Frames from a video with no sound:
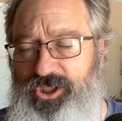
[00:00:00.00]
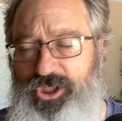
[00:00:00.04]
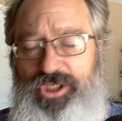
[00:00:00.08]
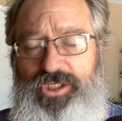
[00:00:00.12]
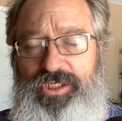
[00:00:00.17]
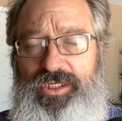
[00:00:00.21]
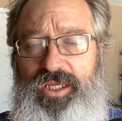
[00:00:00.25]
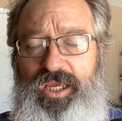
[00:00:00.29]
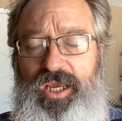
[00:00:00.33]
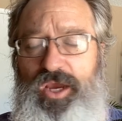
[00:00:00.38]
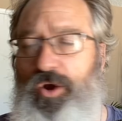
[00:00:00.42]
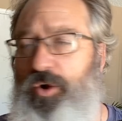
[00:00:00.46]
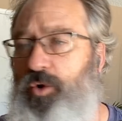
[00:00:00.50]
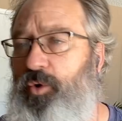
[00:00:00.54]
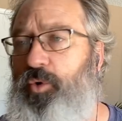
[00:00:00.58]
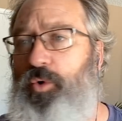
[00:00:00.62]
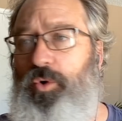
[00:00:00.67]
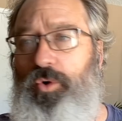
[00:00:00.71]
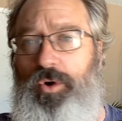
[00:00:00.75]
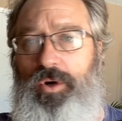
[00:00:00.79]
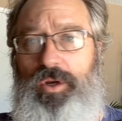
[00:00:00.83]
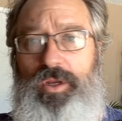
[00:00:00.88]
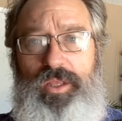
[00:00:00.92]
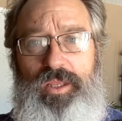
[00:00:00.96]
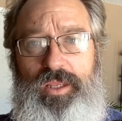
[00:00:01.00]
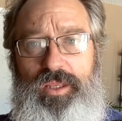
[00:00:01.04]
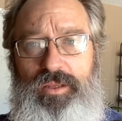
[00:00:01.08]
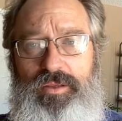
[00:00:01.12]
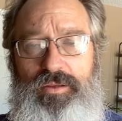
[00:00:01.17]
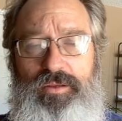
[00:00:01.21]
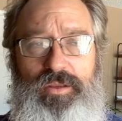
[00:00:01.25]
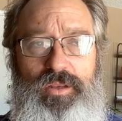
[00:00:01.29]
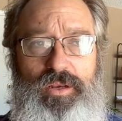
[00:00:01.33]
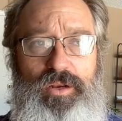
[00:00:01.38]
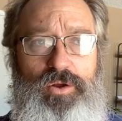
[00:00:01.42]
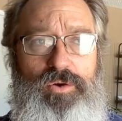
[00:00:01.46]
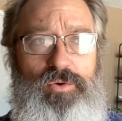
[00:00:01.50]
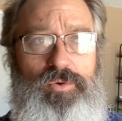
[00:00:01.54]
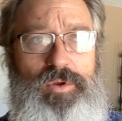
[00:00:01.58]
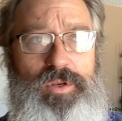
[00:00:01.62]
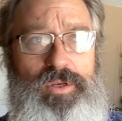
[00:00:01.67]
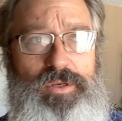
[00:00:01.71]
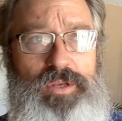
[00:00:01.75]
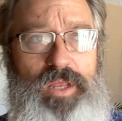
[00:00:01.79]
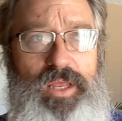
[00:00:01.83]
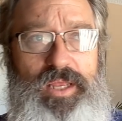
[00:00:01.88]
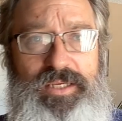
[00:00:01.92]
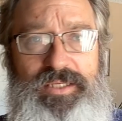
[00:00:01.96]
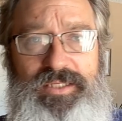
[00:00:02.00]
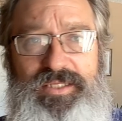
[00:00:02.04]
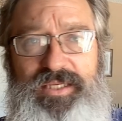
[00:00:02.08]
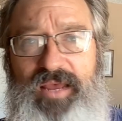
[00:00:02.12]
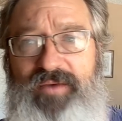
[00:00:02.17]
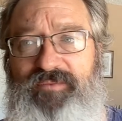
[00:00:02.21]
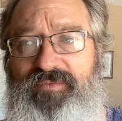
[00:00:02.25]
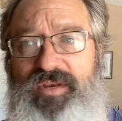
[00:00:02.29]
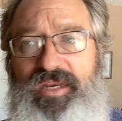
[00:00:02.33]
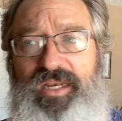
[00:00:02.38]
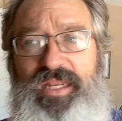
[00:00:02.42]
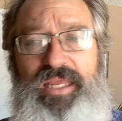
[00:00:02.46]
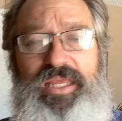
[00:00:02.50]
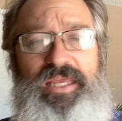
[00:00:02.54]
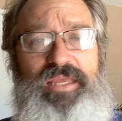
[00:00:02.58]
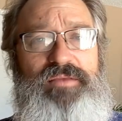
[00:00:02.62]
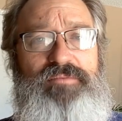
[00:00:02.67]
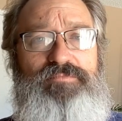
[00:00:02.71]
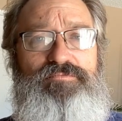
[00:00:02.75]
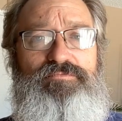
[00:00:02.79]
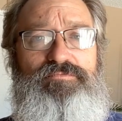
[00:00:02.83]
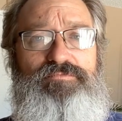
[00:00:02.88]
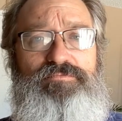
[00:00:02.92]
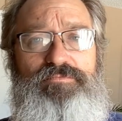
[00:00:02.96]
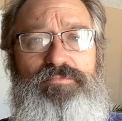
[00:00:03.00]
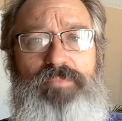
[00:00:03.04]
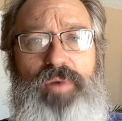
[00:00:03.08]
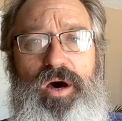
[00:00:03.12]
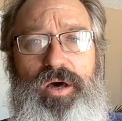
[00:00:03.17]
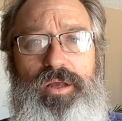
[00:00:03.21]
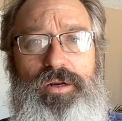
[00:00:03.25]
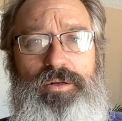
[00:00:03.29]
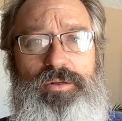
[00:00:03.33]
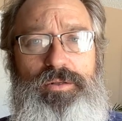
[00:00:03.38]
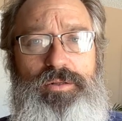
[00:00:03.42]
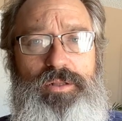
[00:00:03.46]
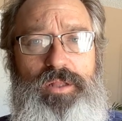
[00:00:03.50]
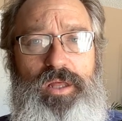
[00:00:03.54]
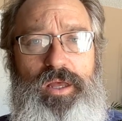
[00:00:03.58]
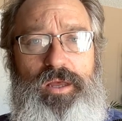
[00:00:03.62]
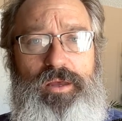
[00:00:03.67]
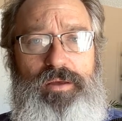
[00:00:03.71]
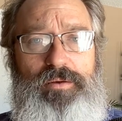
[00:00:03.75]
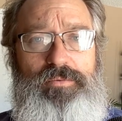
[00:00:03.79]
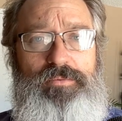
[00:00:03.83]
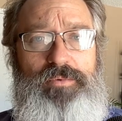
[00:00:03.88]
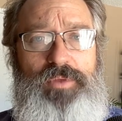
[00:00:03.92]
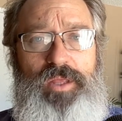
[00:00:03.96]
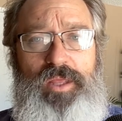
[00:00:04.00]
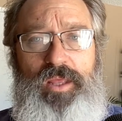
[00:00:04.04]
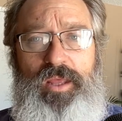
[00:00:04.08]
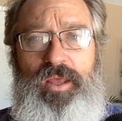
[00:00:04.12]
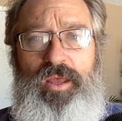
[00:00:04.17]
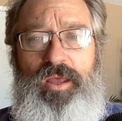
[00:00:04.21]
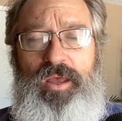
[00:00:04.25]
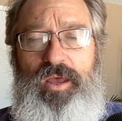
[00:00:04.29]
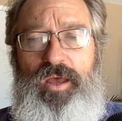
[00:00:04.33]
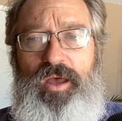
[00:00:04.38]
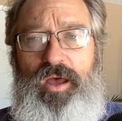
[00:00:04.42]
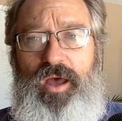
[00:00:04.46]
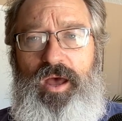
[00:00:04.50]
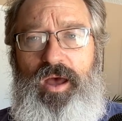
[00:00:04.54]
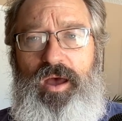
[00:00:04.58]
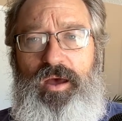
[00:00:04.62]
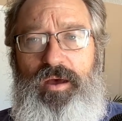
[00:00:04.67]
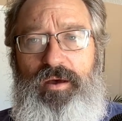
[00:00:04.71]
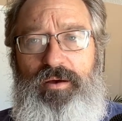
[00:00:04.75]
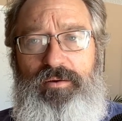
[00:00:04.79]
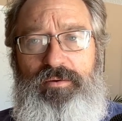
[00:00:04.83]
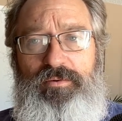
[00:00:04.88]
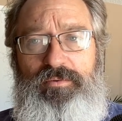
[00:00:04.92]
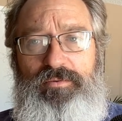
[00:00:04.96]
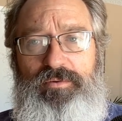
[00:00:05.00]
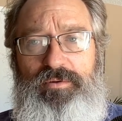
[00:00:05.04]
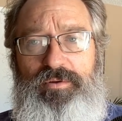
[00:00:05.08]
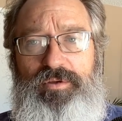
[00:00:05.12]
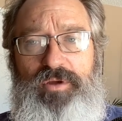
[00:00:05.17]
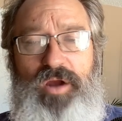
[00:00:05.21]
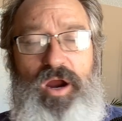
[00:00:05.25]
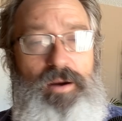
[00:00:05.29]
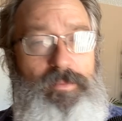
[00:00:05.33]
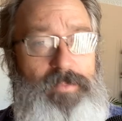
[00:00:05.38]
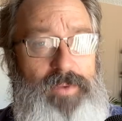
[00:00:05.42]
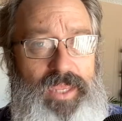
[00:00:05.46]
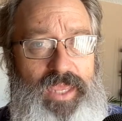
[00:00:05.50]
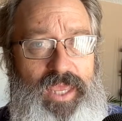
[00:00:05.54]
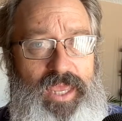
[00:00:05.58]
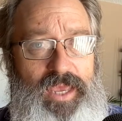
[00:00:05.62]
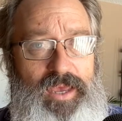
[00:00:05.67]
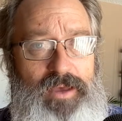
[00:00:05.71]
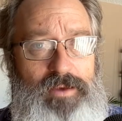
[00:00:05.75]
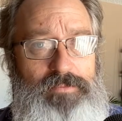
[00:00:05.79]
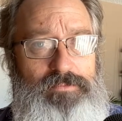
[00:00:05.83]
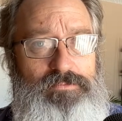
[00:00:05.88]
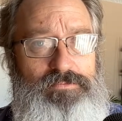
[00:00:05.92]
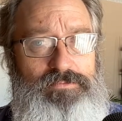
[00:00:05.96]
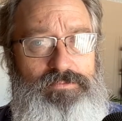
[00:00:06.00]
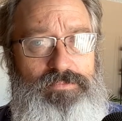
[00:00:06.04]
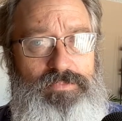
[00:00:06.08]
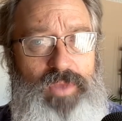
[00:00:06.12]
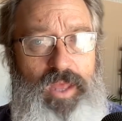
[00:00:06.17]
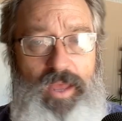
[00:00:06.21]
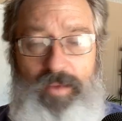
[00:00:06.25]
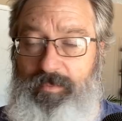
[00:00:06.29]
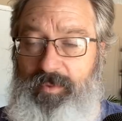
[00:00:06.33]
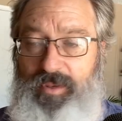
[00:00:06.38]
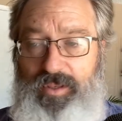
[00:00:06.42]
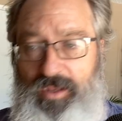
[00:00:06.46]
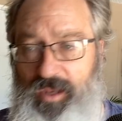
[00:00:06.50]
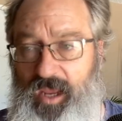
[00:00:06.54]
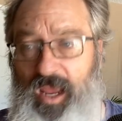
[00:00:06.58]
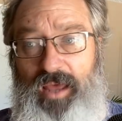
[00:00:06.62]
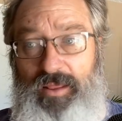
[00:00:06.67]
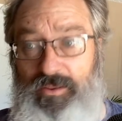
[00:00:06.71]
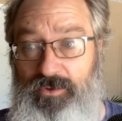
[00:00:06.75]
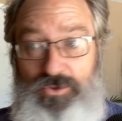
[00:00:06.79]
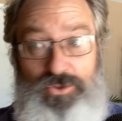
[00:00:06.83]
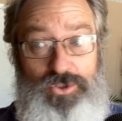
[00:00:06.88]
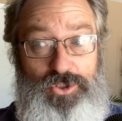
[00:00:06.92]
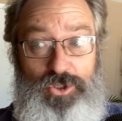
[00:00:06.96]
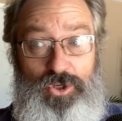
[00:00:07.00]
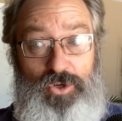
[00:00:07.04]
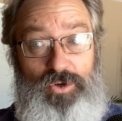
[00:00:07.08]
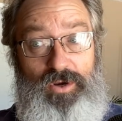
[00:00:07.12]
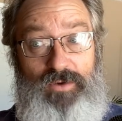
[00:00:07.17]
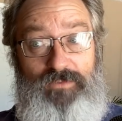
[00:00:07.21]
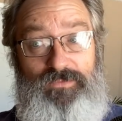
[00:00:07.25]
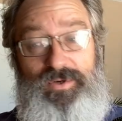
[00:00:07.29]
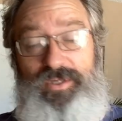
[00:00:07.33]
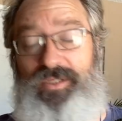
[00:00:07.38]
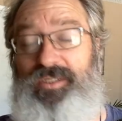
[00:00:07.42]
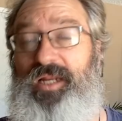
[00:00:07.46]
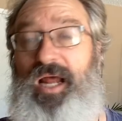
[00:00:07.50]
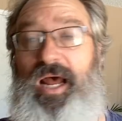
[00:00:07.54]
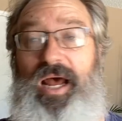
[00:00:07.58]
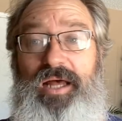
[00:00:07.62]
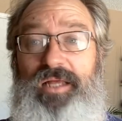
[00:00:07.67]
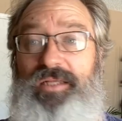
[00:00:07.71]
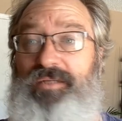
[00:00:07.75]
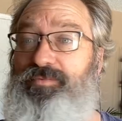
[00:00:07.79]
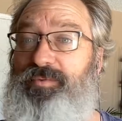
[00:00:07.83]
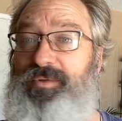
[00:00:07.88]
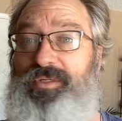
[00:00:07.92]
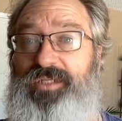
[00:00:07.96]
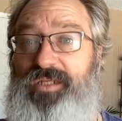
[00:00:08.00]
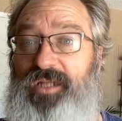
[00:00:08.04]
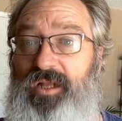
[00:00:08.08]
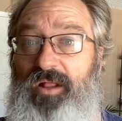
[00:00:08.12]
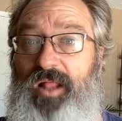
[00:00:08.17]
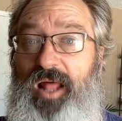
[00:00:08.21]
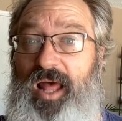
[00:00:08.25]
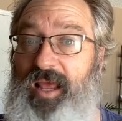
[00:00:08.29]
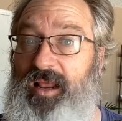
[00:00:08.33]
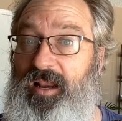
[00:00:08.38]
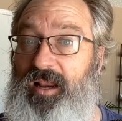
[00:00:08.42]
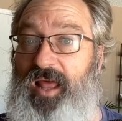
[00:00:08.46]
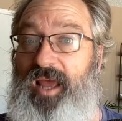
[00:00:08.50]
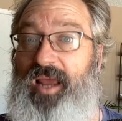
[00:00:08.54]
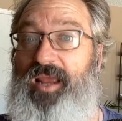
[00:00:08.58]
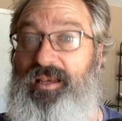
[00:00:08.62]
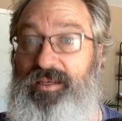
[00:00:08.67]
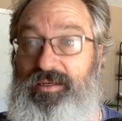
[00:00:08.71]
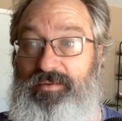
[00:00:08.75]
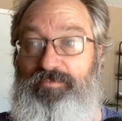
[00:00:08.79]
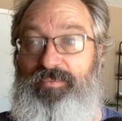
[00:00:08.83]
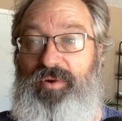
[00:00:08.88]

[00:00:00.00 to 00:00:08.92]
GTO or a, you know a 70 model uh, uh, Karmann Ghia I mean, yeah, those are two different styles, but still, I liked.